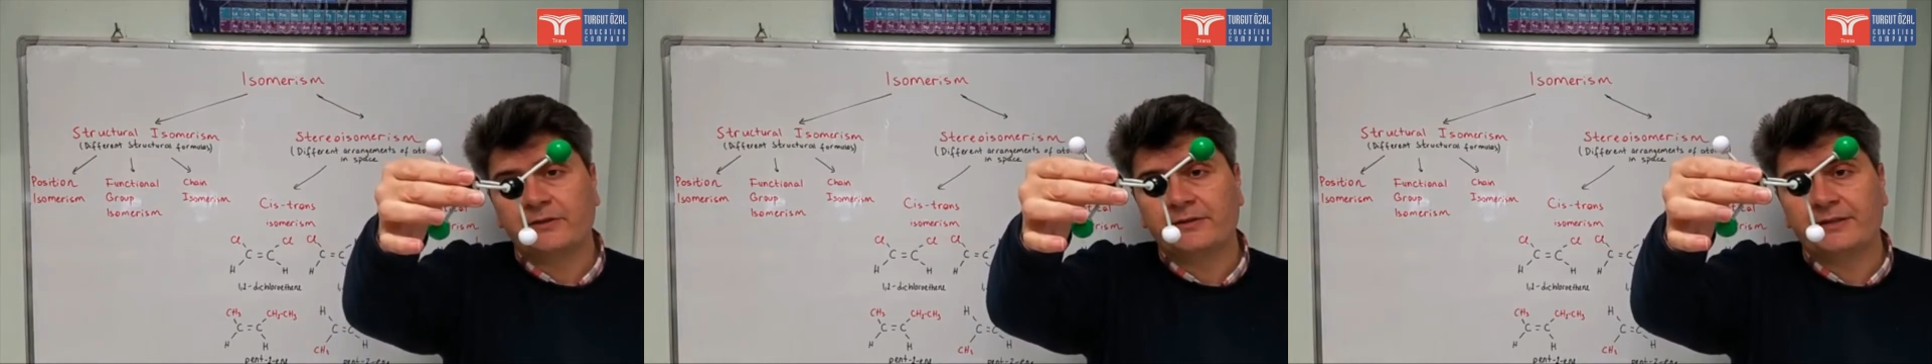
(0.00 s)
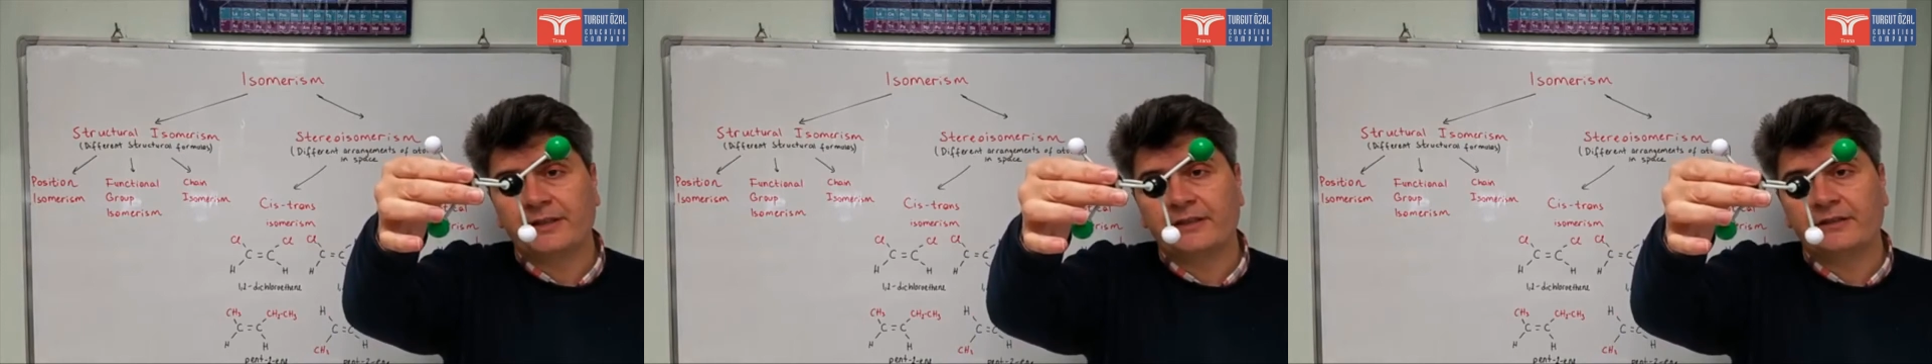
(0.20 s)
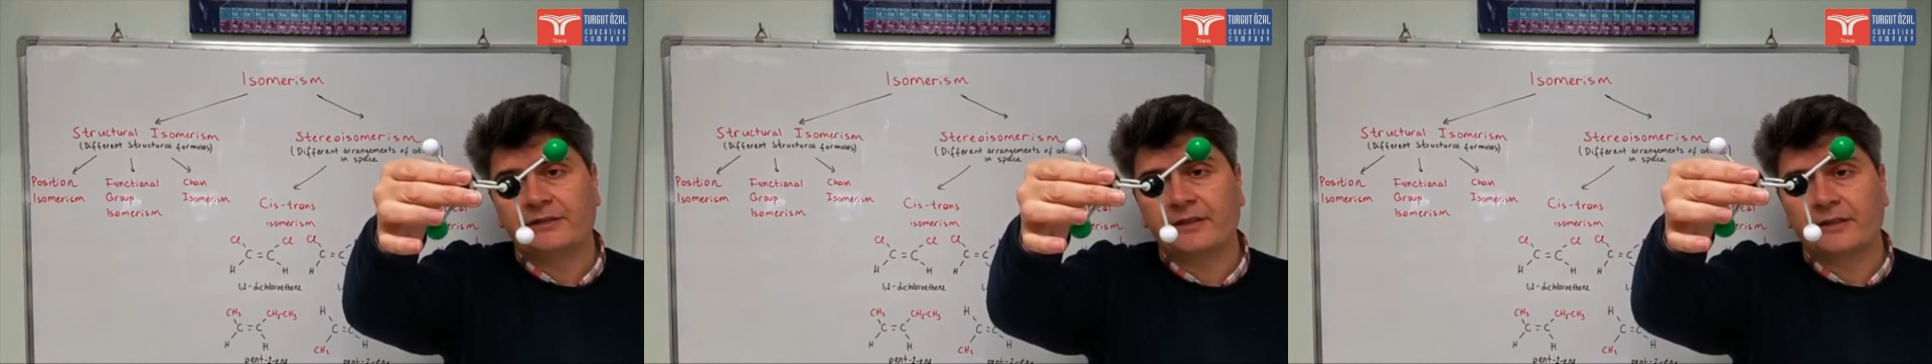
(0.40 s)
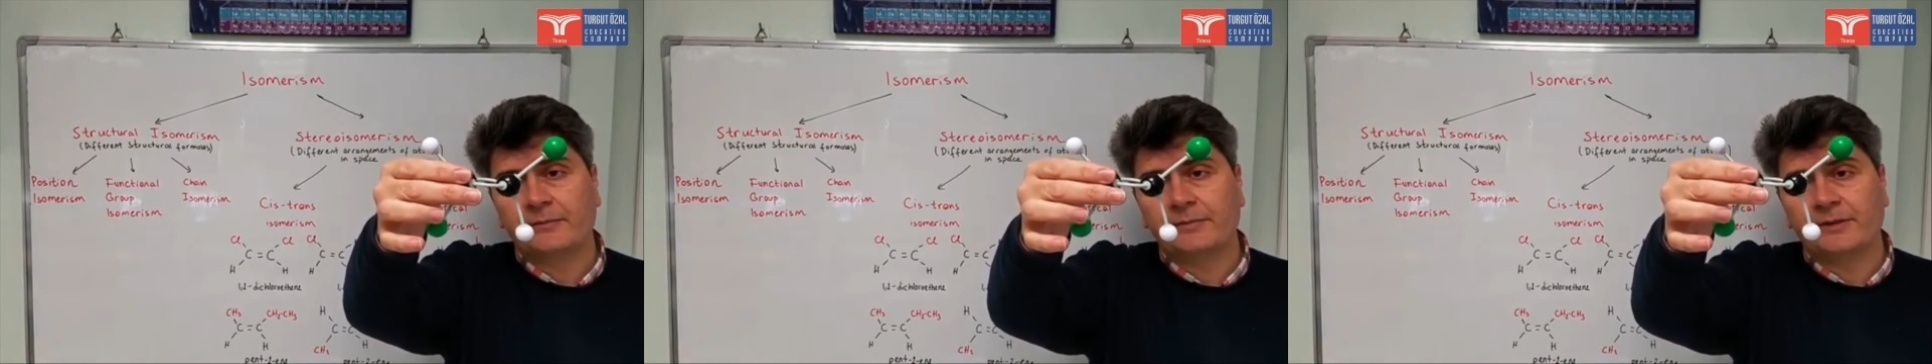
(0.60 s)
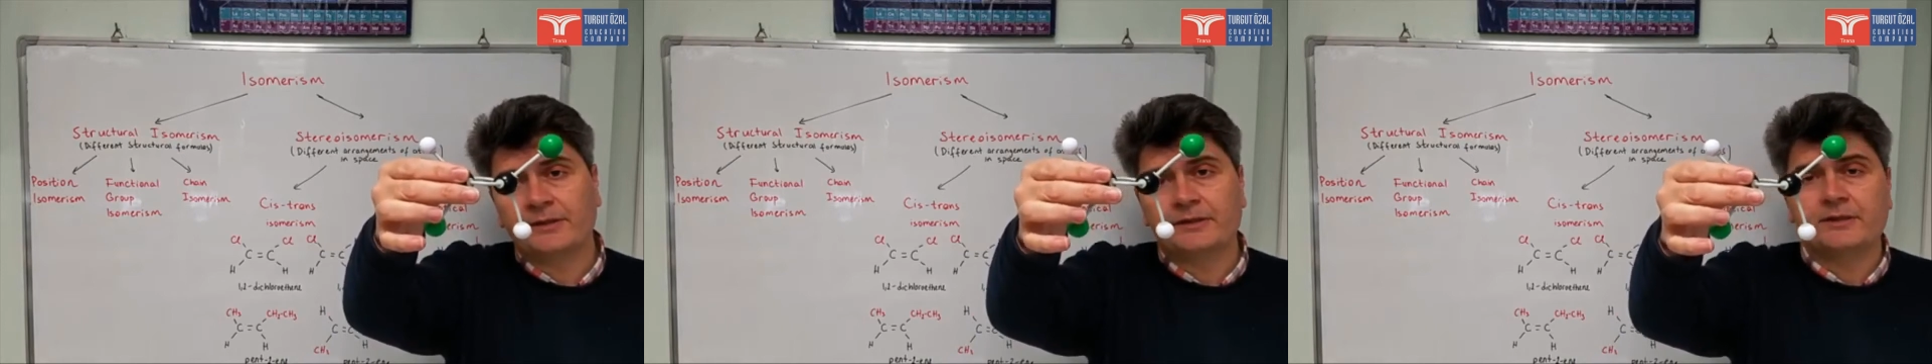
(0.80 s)
the second
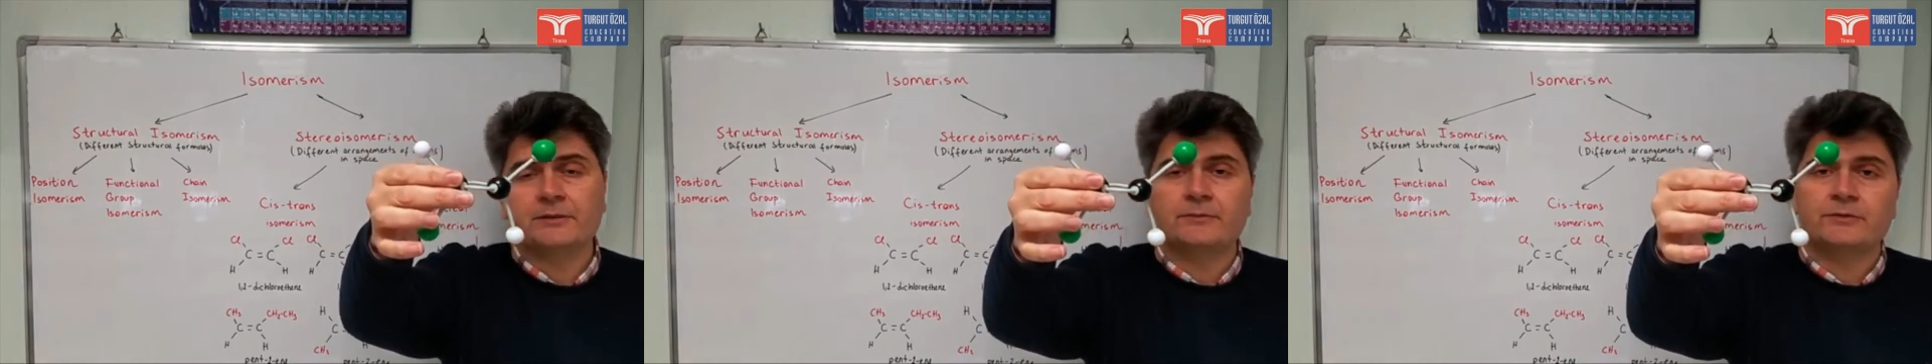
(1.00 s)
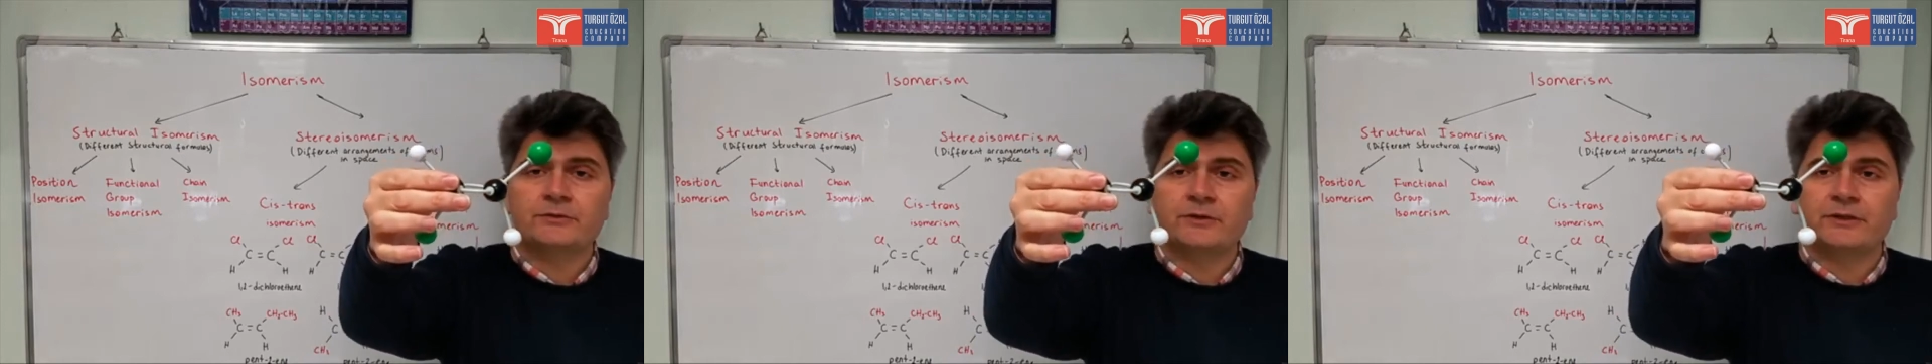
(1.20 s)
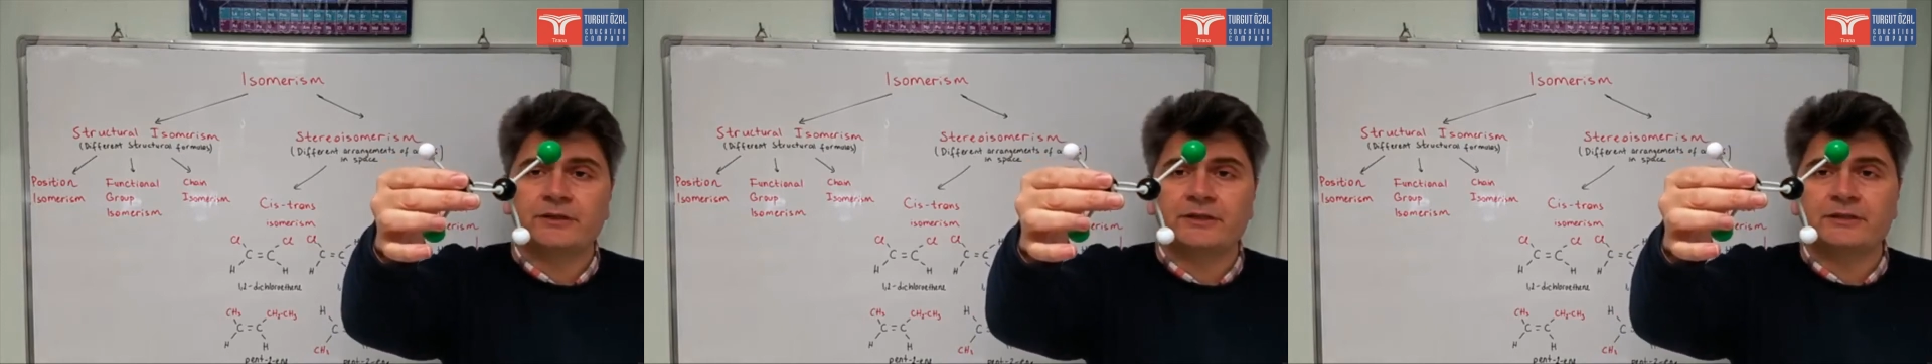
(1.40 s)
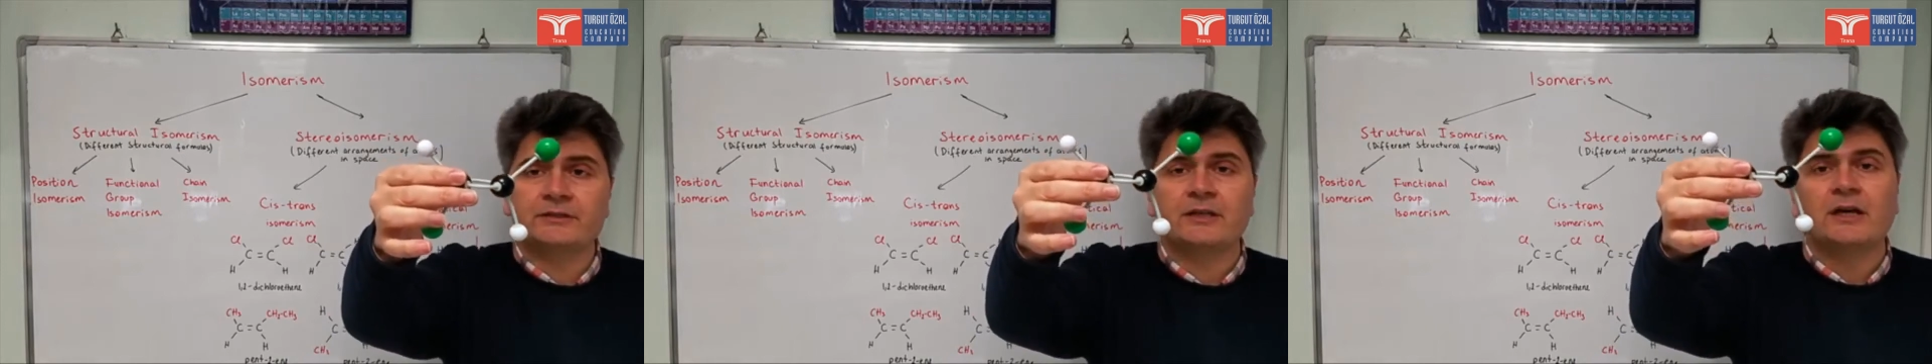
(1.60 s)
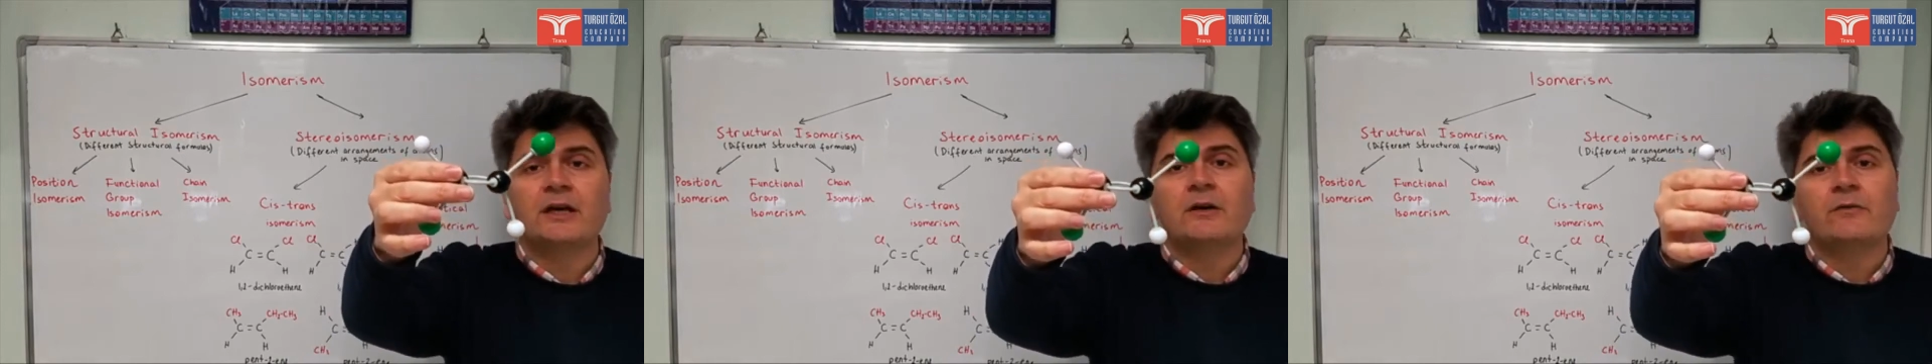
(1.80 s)
carbon atom, so it is